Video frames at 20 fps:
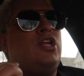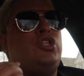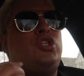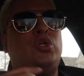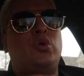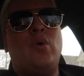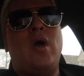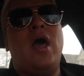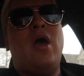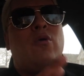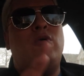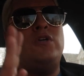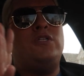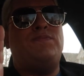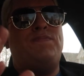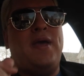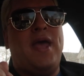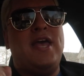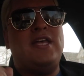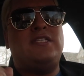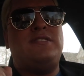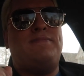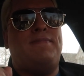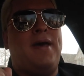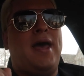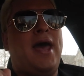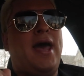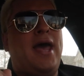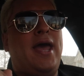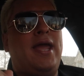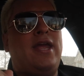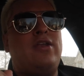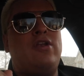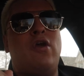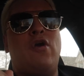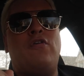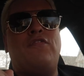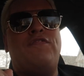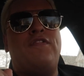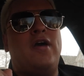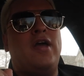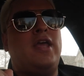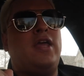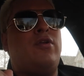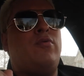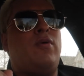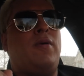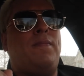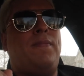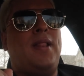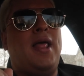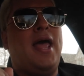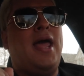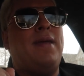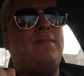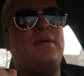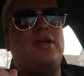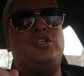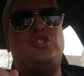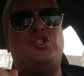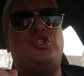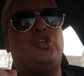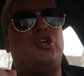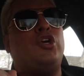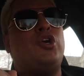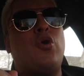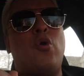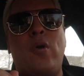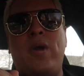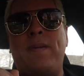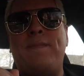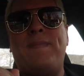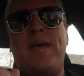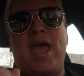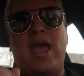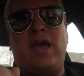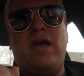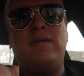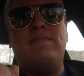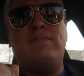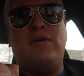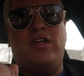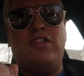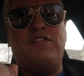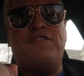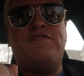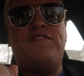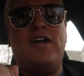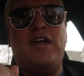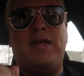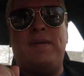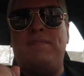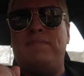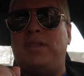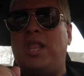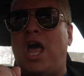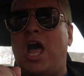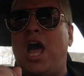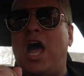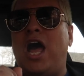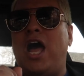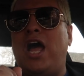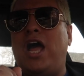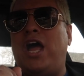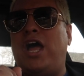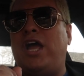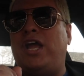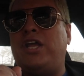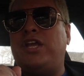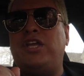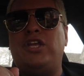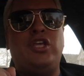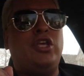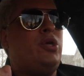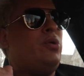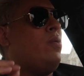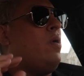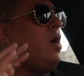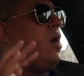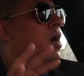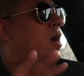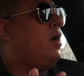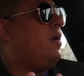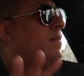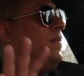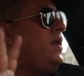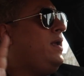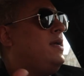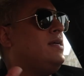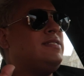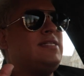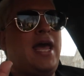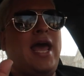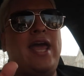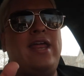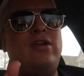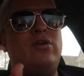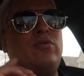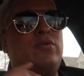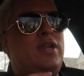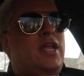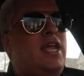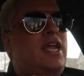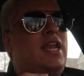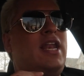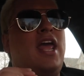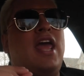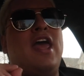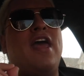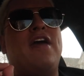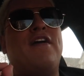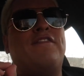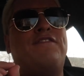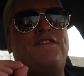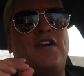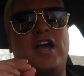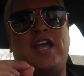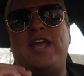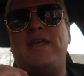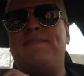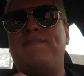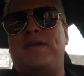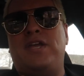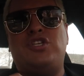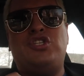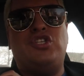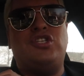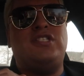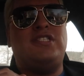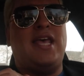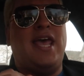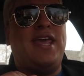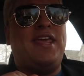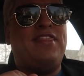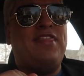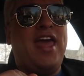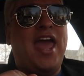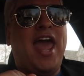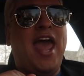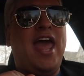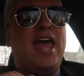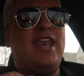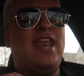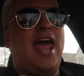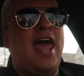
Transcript: Two hours pass by, no fucking reply, bitch. You're going back on motherfucking block. You are because I don't need fucking bitches like that.